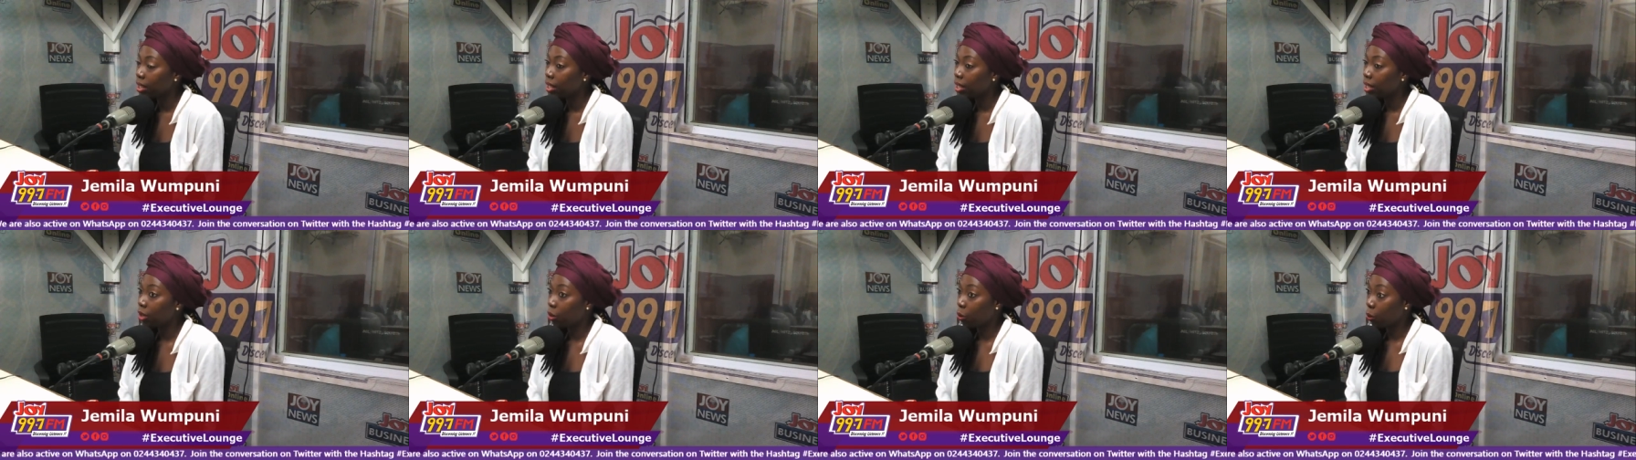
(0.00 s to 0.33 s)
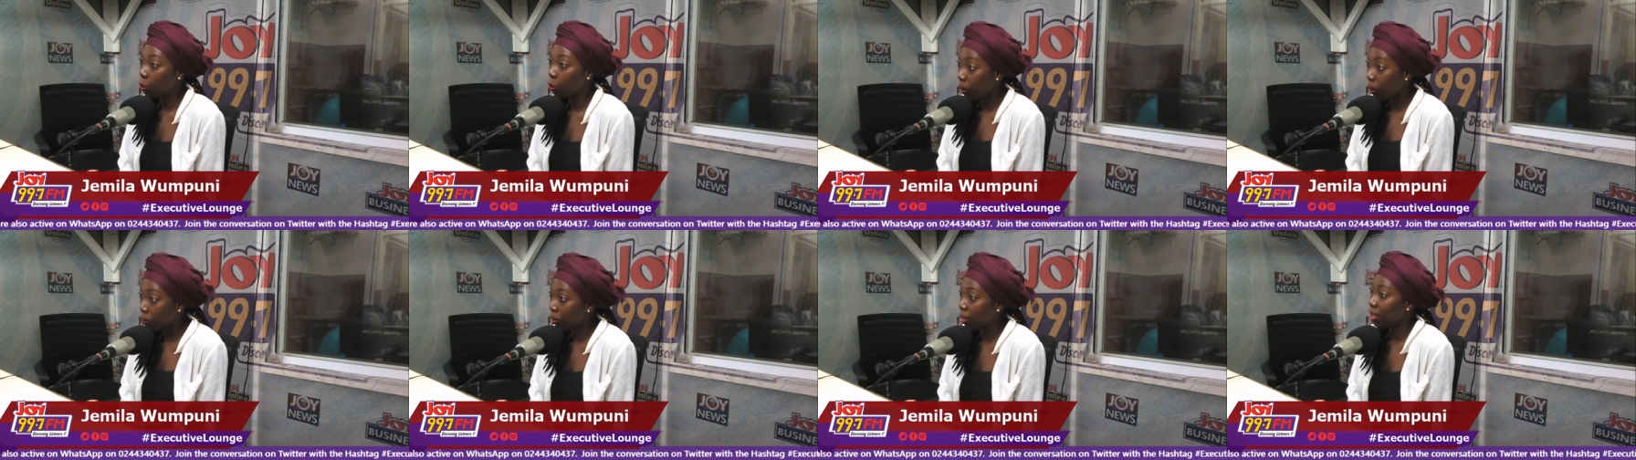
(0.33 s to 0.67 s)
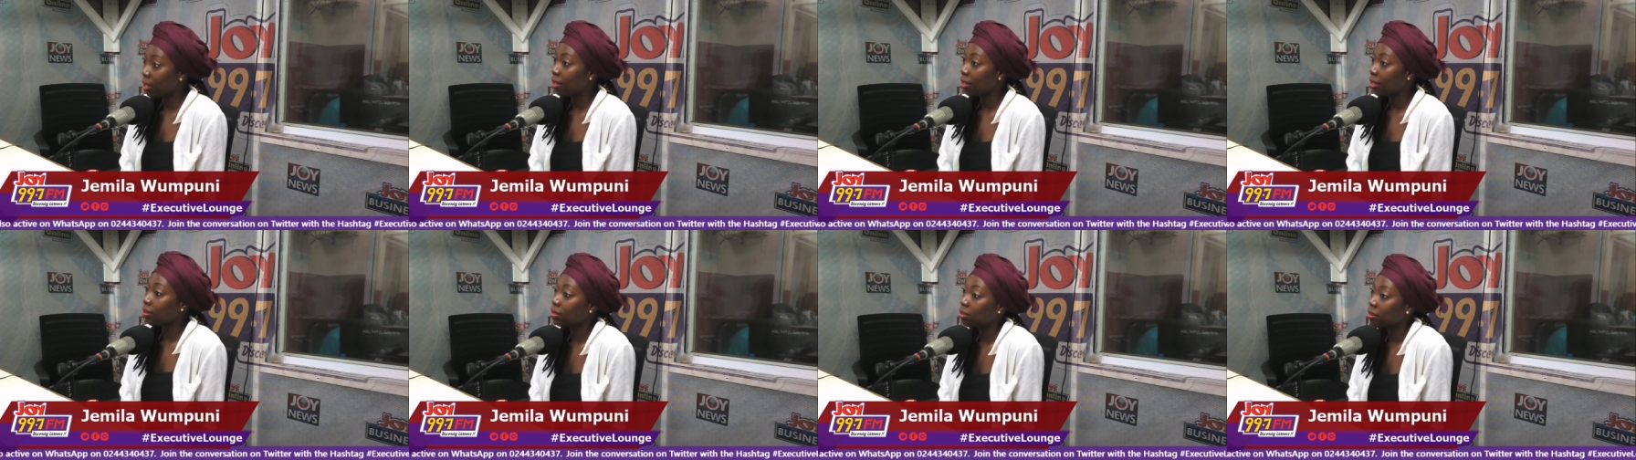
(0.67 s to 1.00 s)

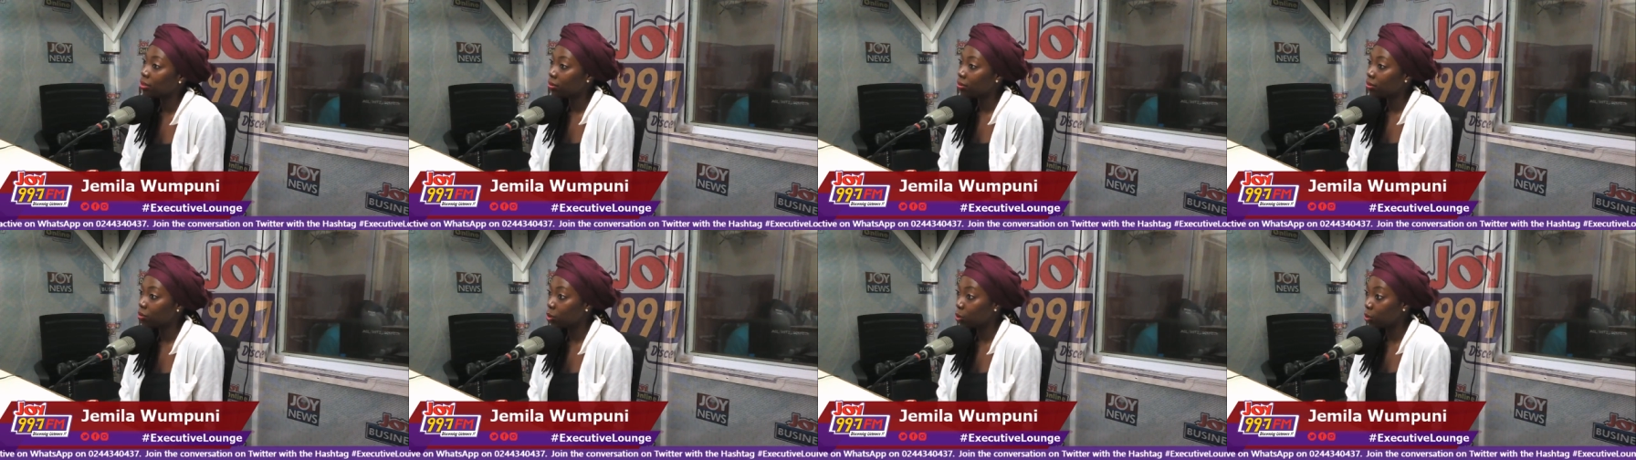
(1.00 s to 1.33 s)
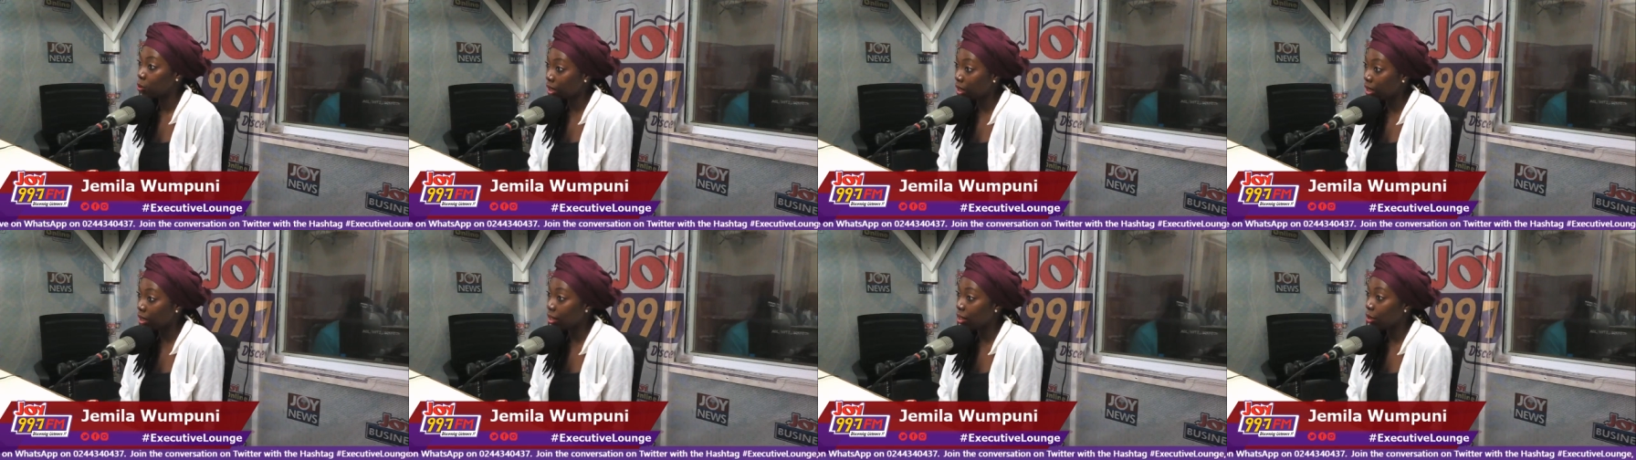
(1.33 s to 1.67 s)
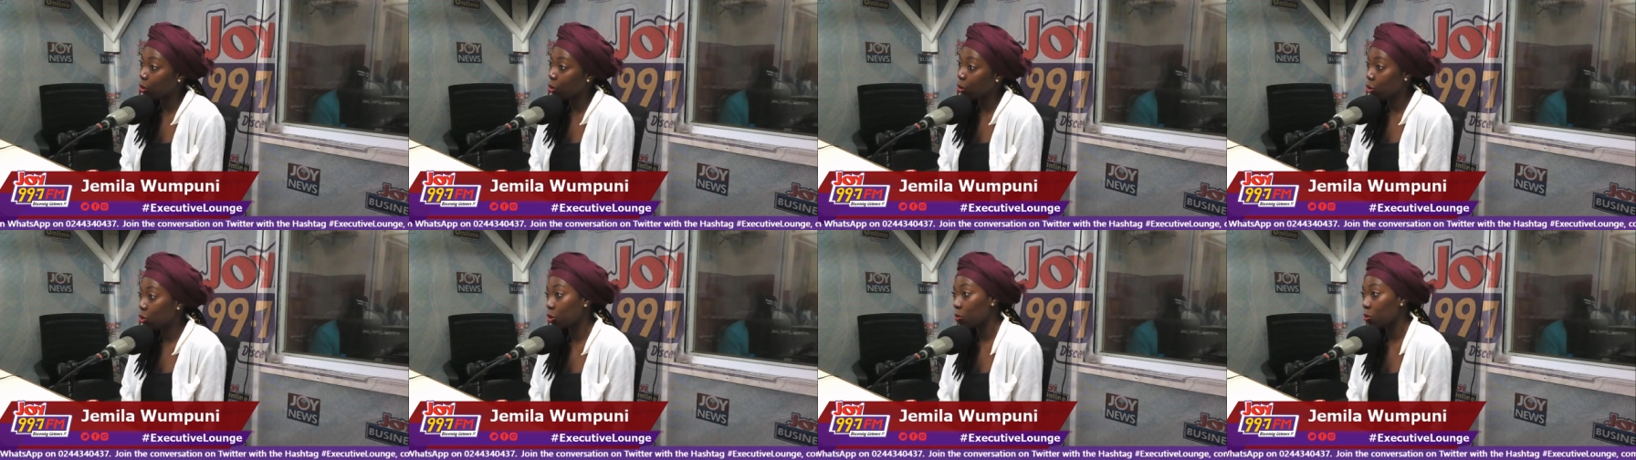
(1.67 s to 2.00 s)
equipping today
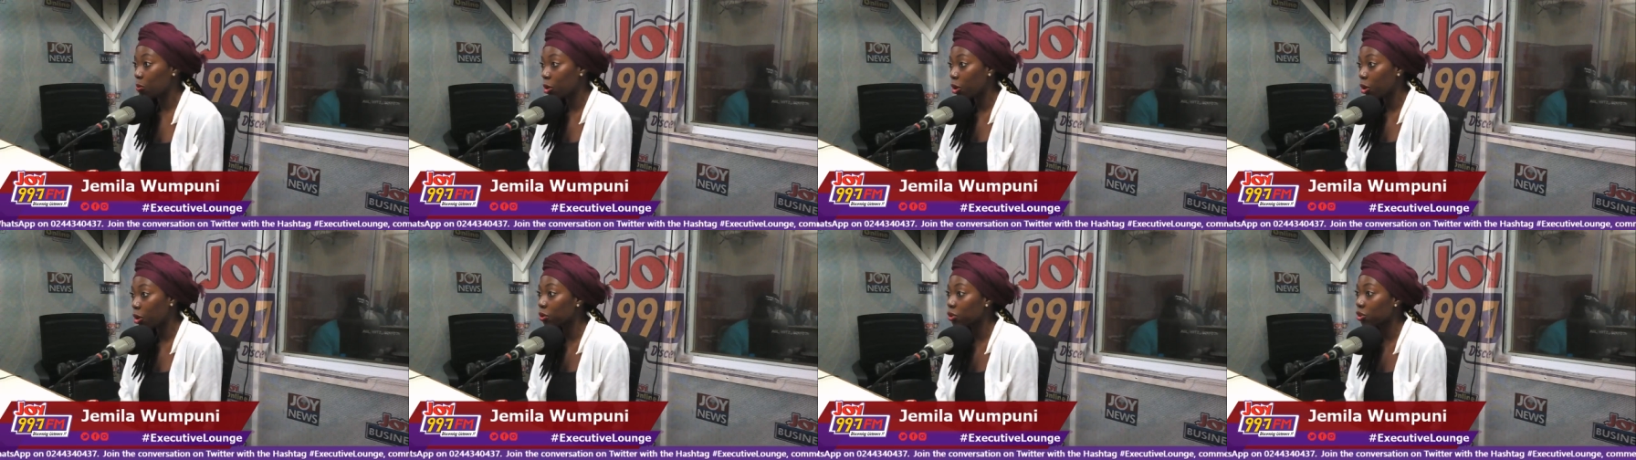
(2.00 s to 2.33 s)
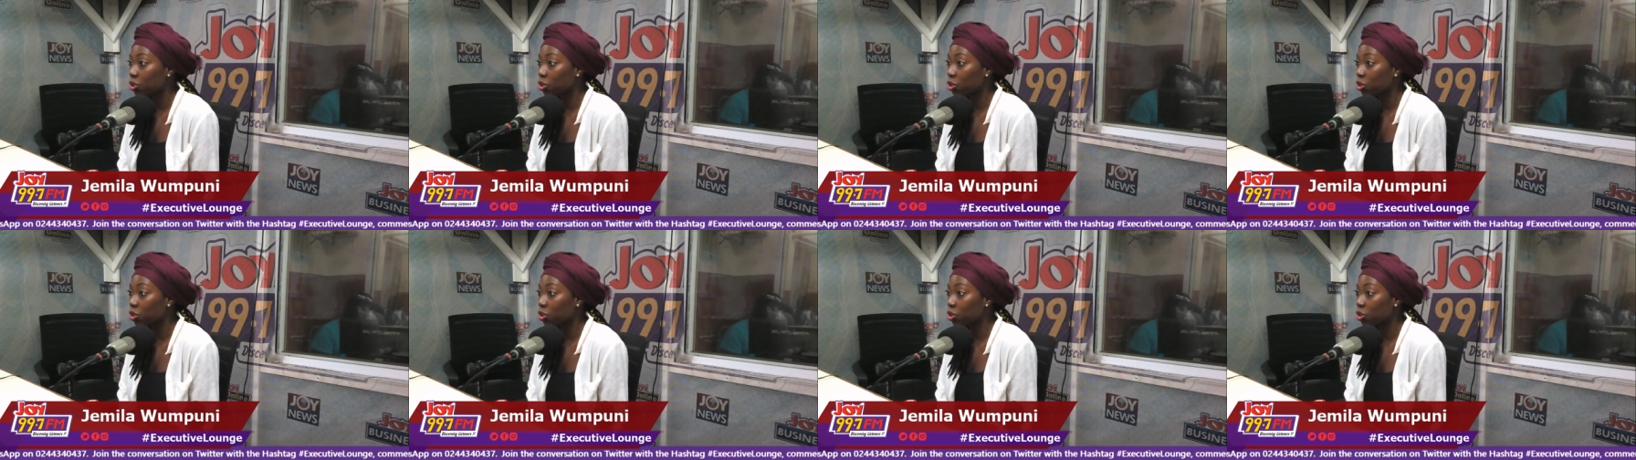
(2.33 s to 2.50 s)
or tomorrow's